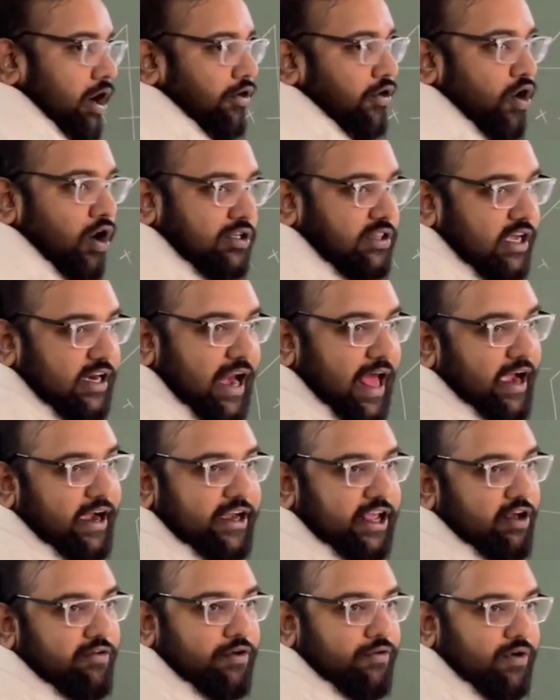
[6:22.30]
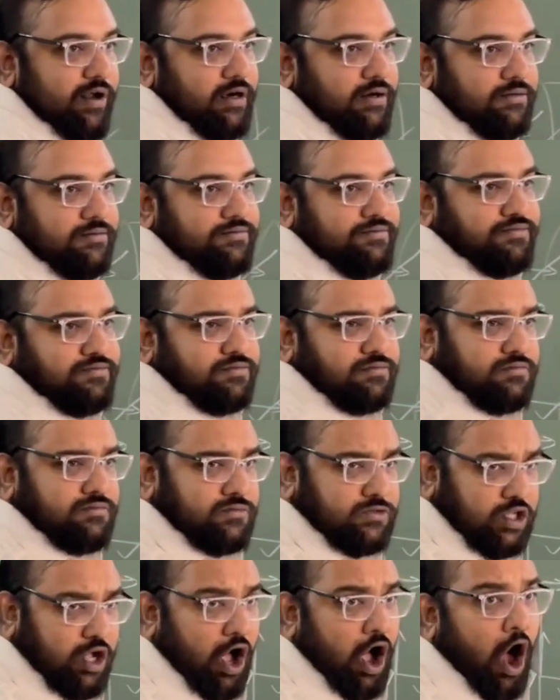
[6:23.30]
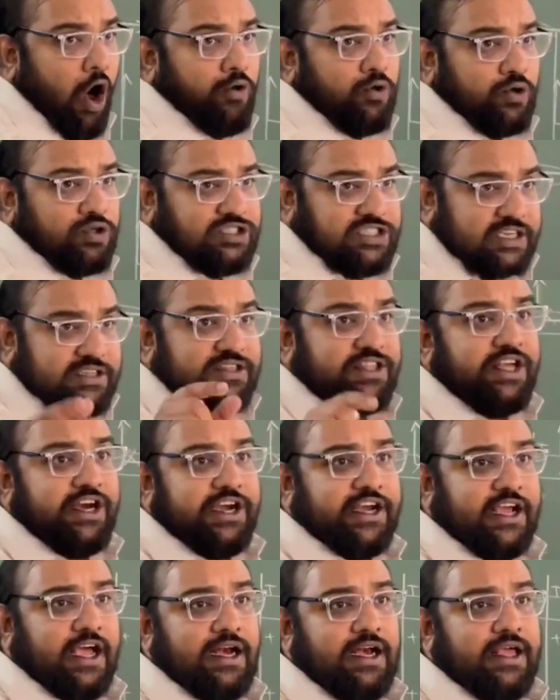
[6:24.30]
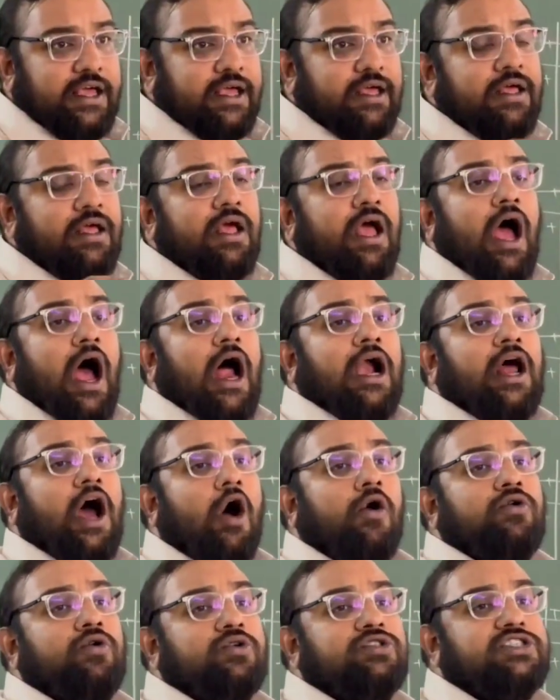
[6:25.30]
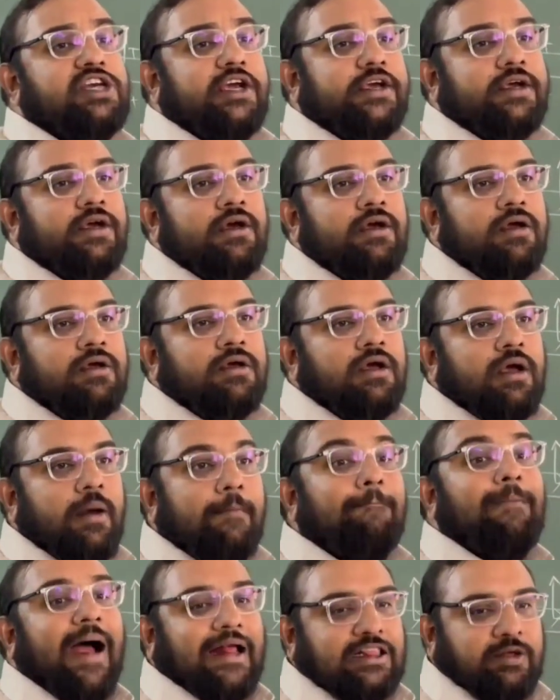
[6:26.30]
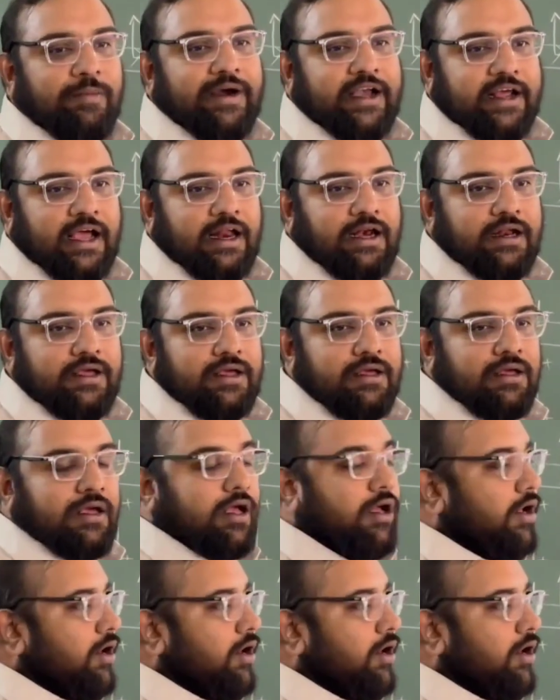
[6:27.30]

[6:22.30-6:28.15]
Now you got the clarity, everyone? How to check theoretically and how to check mathematically.